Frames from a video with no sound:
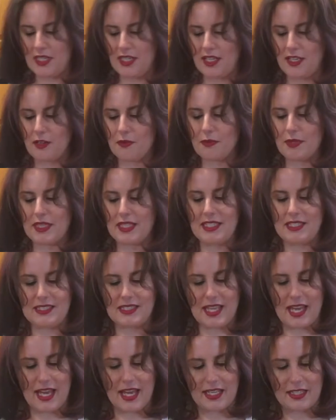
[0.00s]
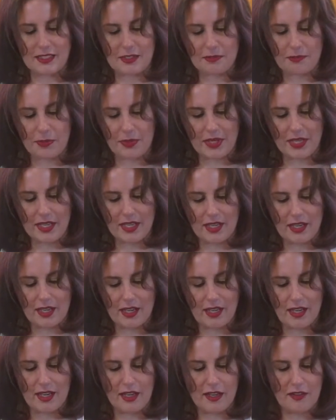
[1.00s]
in a really sad sprig
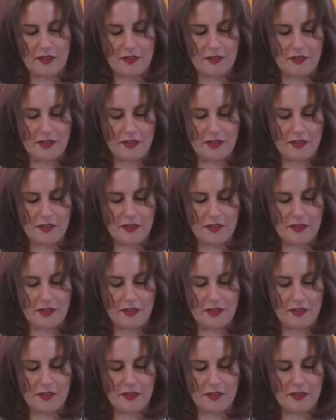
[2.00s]
of